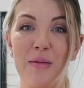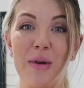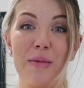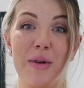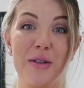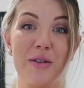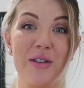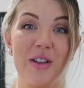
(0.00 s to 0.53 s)

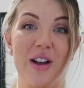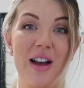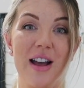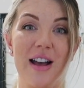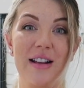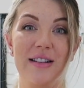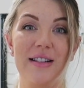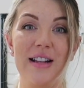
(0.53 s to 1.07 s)
my mother-in-law
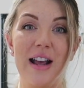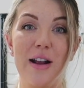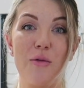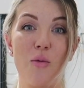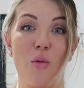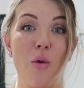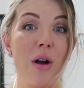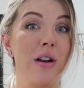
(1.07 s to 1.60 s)
has
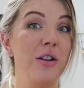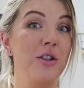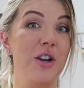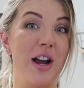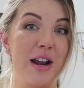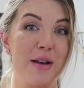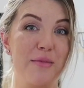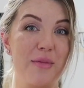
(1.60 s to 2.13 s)
sent one
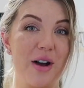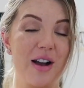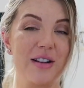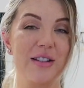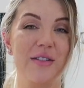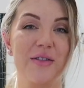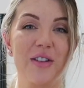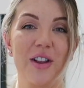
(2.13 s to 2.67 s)
giant
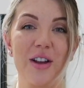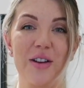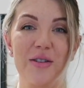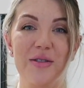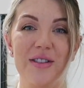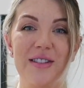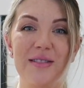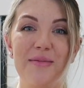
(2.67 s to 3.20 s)
box of
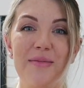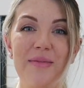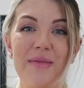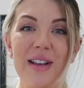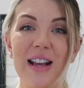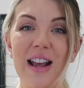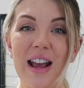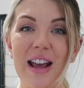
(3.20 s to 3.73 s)
clothes,
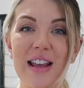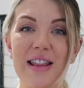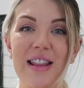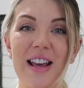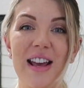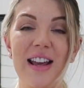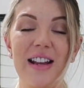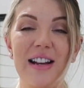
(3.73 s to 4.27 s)

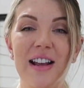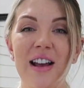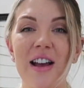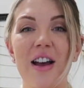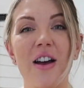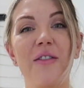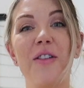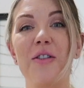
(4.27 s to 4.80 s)
and then
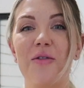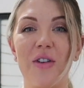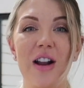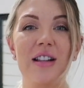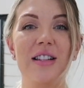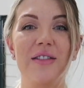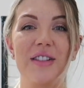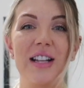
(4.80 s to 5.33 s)
a few
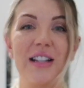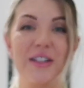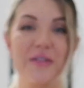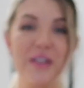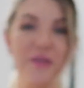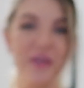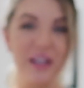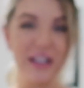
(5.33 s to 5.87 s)
friends have sent
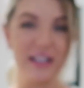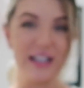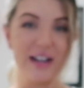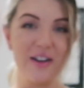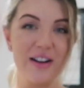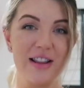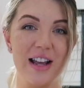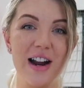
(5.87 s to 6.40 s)
a few things
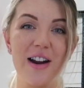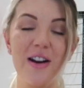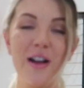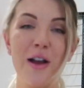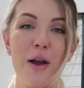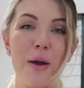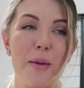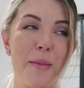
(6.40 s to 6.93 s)
here and
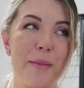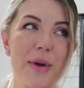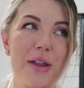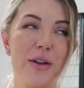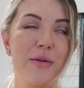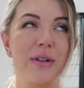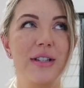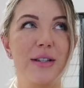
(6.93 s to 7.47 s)
there.
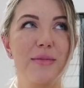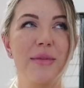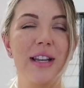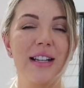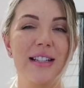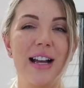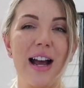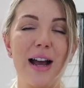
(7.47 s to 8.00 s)
But there was some
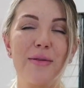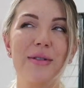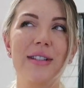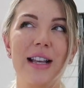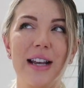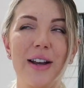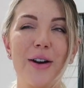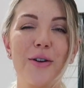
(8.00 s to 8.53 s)
things that I
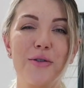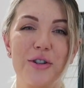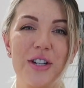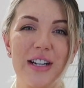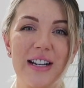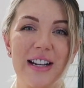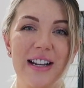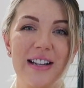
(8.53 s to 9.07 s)
was like, oh,
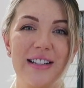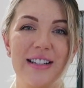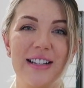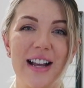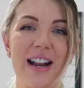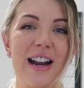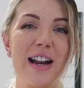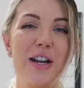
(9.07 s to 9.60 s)
she
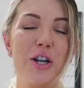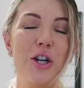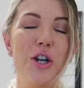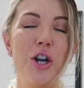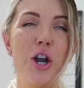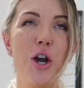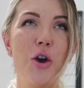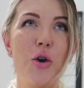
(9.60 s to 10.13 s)
needs. And I
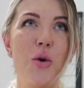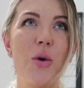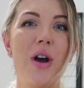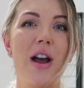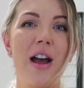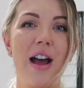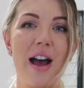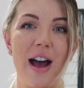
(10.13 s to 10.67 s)

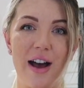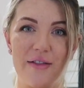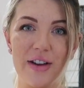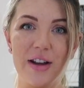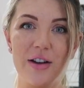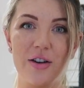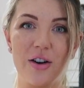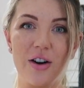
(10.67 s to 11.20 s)
knew
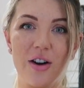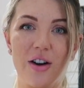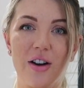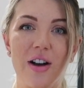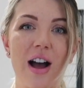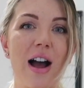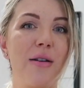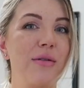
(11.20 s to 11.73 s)
having a
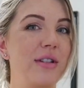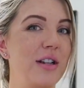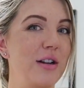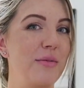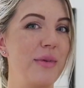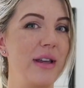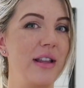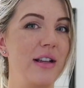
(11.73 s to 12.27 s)
girl, I was
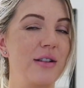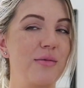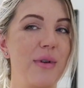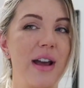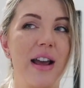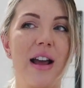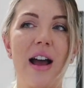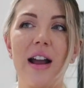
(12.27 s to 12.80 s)
going to be this
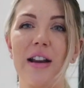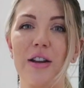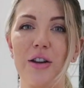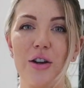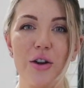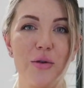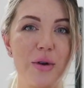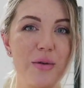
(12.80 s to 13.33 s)
way. I
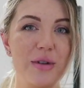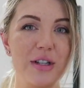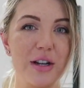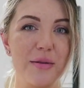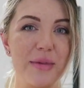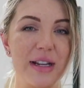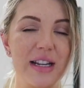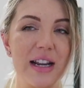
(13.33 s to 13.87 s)
knew it was
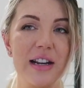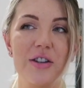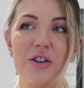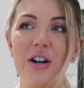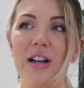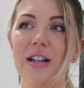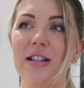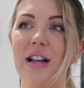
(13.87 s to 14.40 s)
going to be
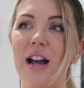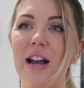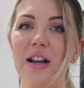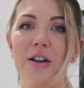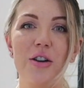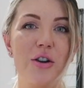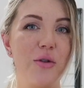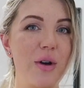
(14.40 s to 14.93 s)
dangerous.
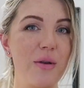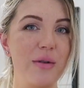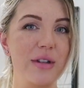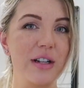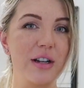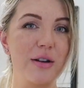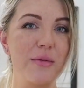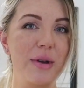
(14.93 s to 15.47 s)
I knew I
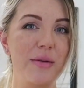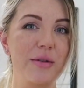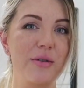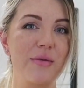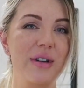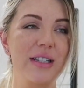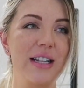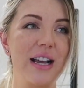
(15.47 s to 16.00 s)
wasn't going to be able
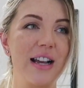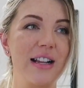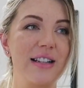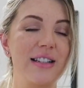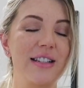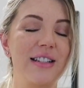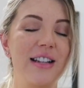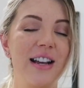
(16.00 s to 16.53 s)
to
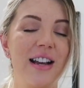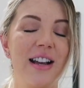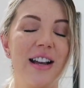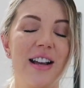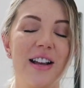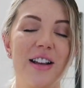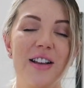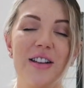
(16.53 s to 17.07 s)
resist.
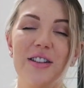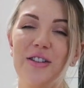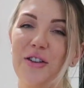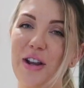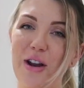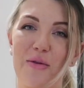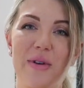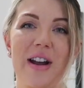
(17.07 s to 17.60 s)

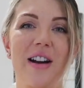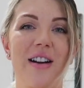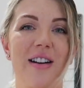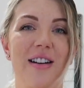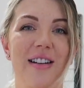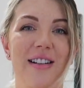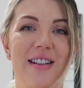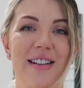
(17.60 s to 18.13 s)
So here we
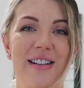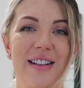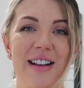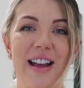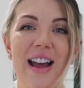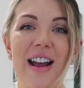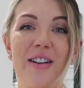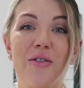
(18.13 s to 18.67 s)
are.
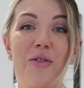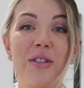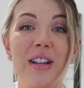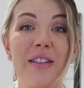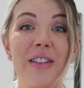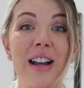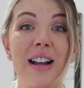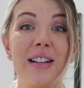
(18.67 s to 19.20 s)
And Old
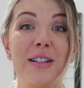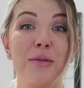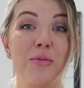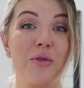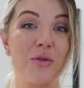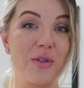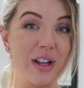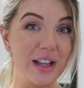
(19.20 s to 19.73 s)
Navy has
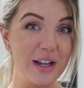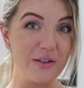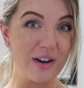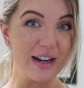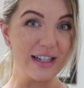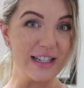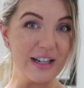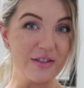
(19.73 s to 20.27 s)
some really
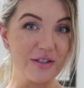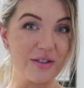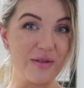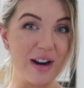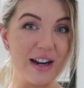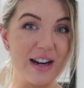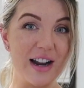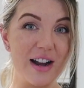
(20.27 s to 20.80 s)
great deals
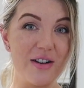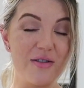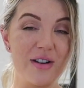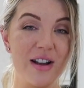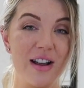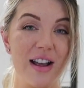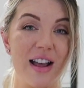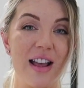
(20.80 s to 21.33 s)
right now.